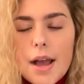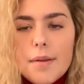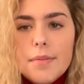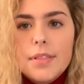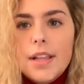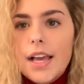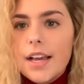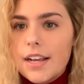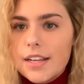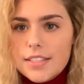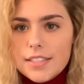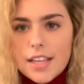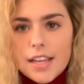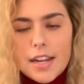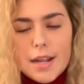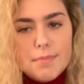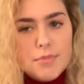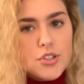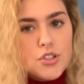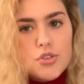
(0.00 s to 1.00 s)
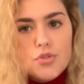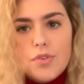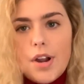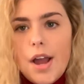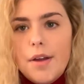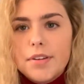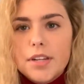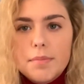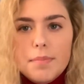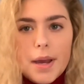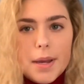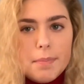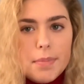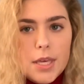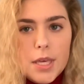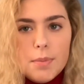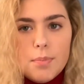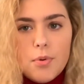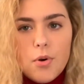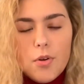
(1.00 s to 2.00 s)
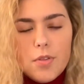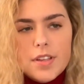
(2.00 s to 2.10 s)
like I said, I'm surrounded by people.